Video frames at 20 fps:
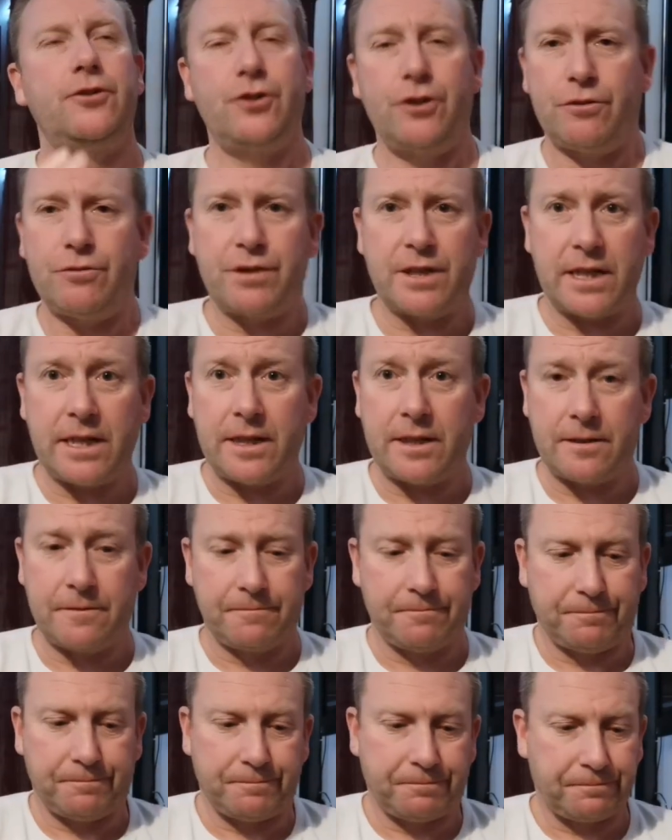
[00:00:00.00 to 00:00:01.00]
juicy,
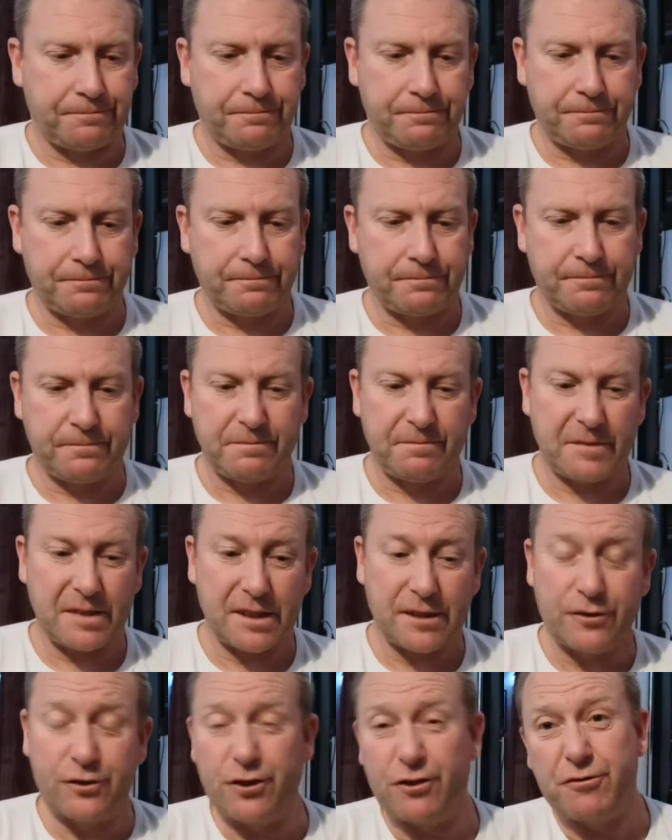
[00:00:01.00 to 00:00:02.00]

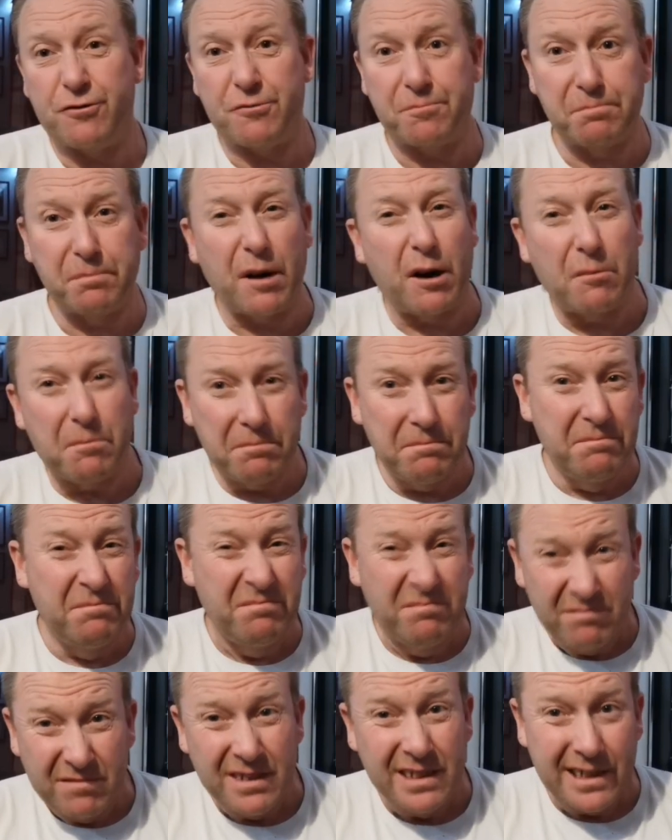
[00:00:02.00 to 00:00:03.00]
juice bomb
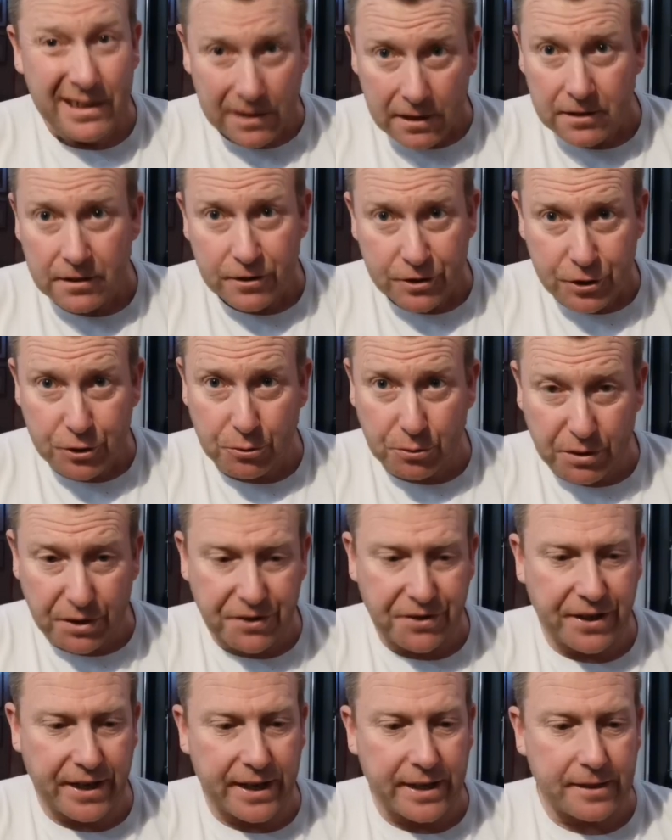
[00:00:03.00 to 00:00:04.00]
sort
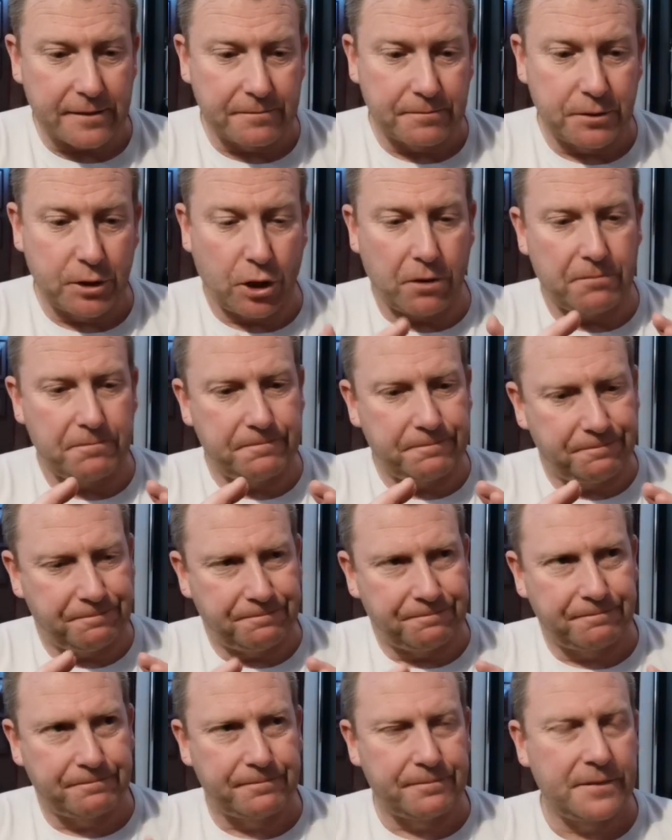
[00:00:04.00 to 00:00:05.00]
of thing. I'm not
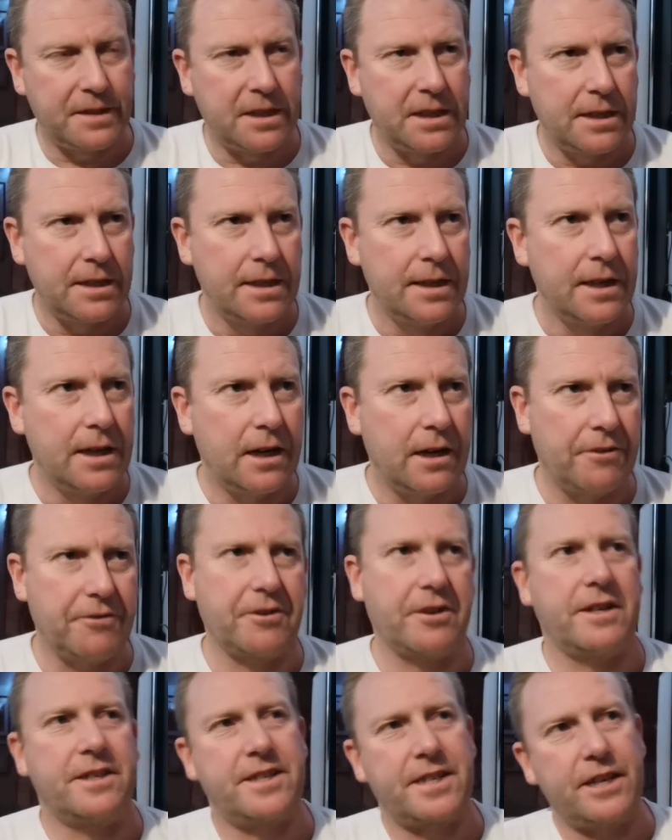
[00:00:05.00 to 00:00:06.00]

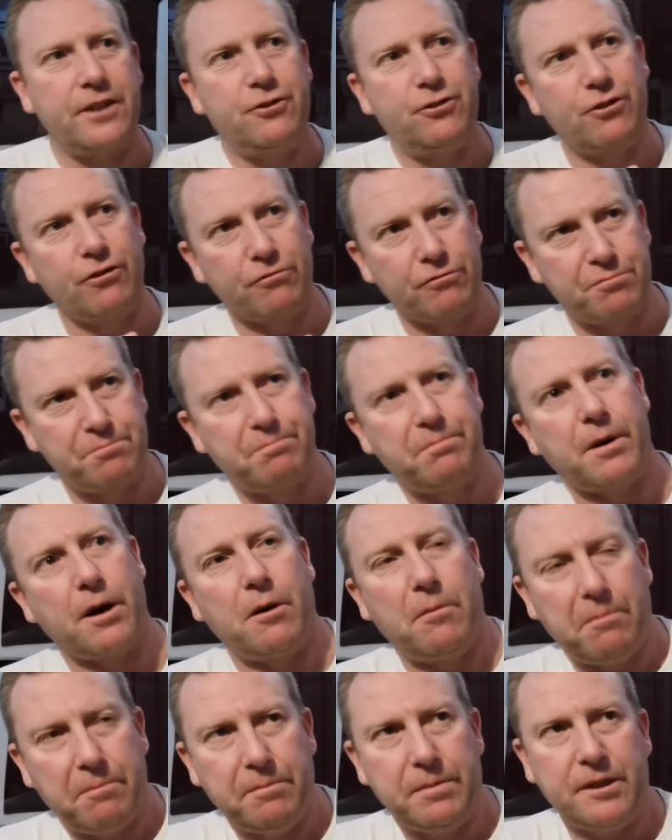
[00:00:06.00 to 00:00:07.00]
going to say juice
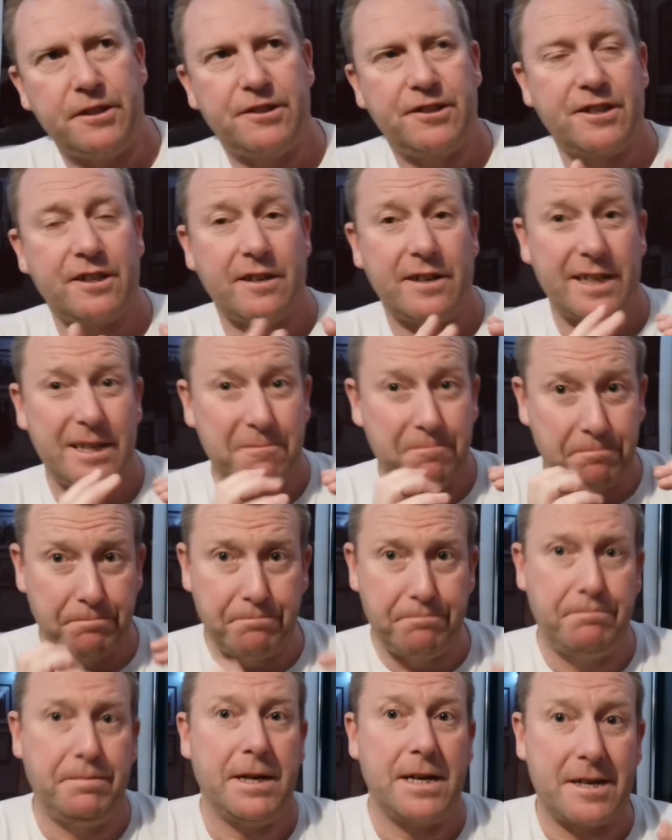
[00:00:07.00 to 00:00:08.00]
bomb, but certainly
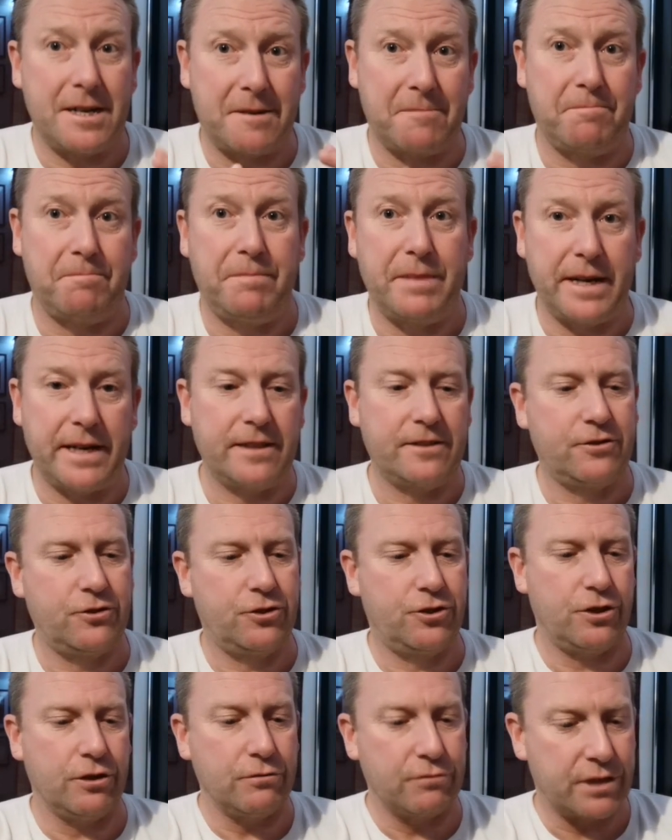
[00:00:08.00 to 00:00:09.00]
big
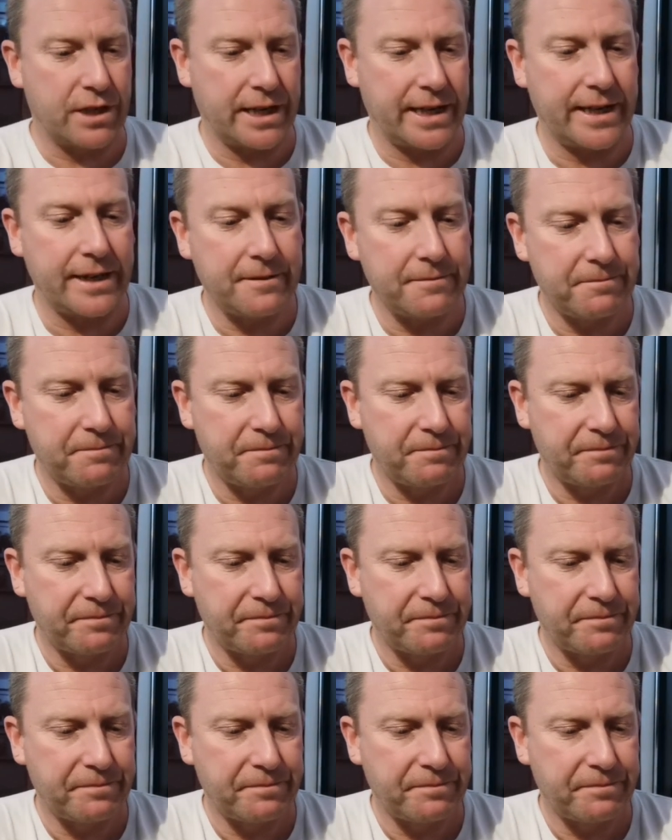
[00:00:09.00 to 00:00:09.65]
juice hit.